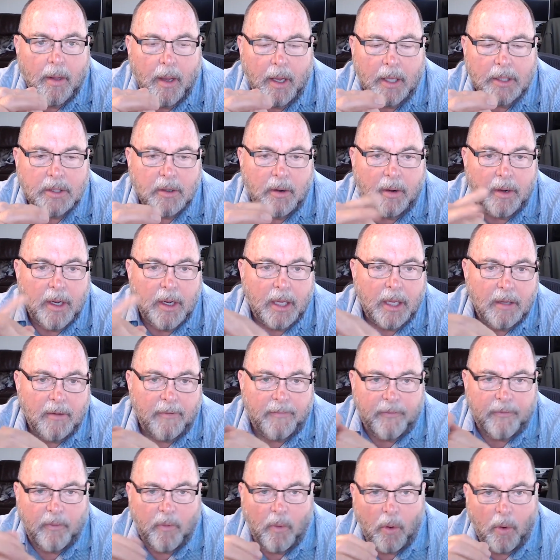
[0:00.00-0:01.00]
It's already got the
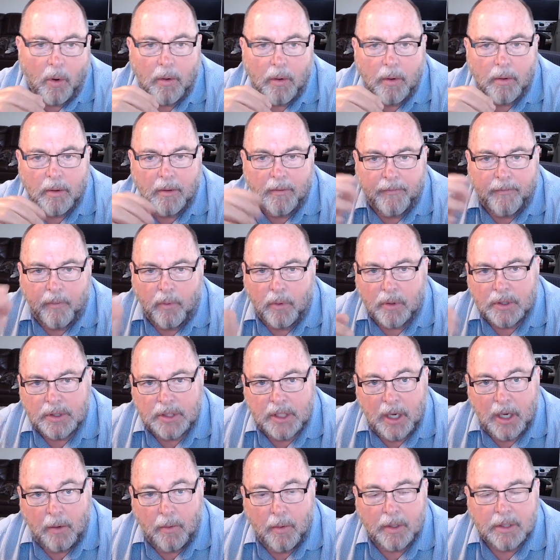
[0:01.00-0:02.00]
four
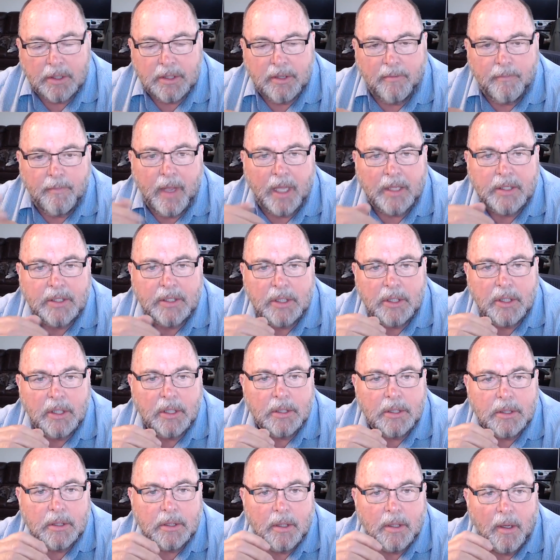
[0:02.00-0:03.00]
sequence of
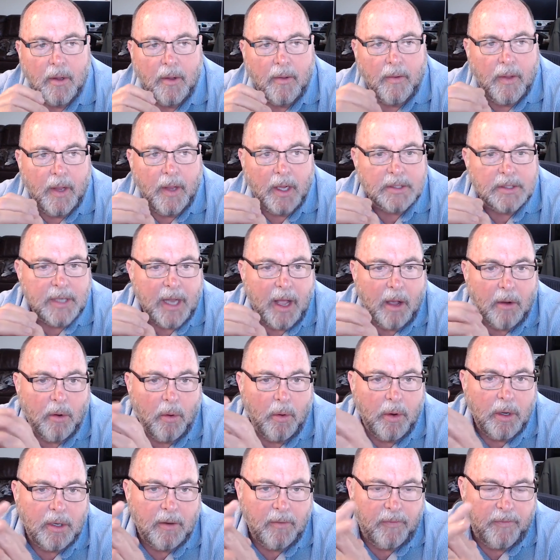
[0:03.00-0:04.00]
messages. It's now
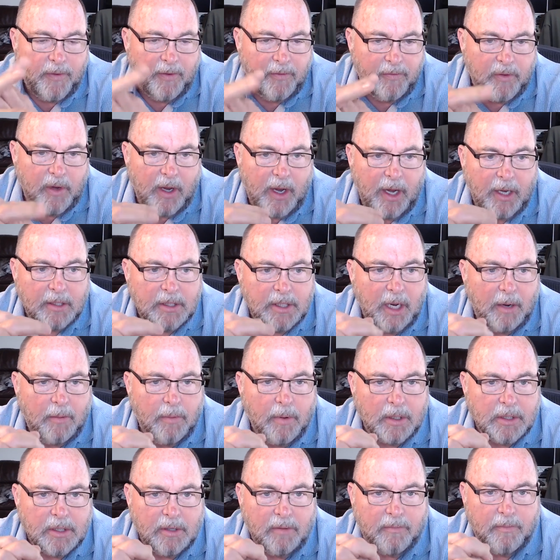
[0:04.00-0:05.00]
going to 15
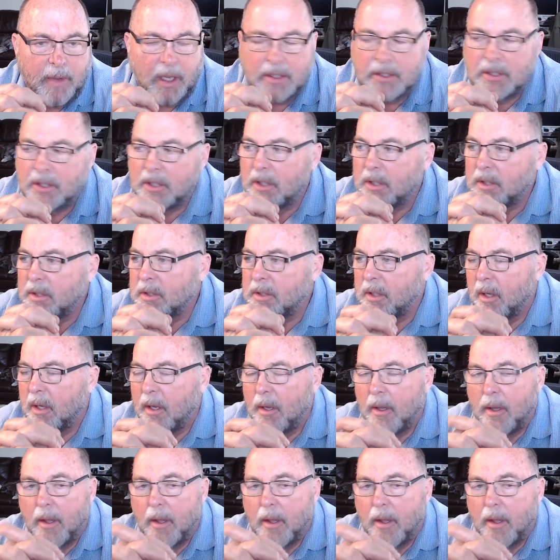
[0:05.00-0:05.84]
sequence of messages.